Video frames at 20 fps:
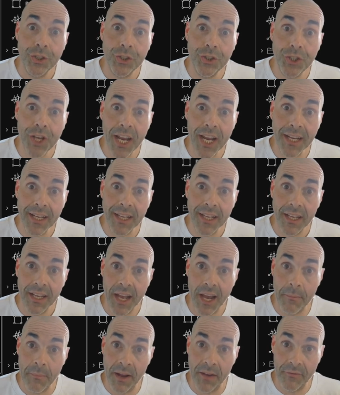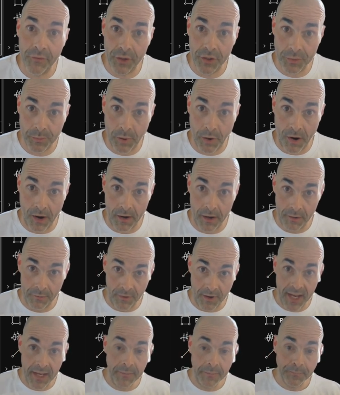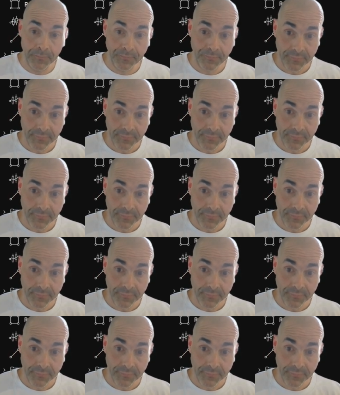Check, got my first part, right?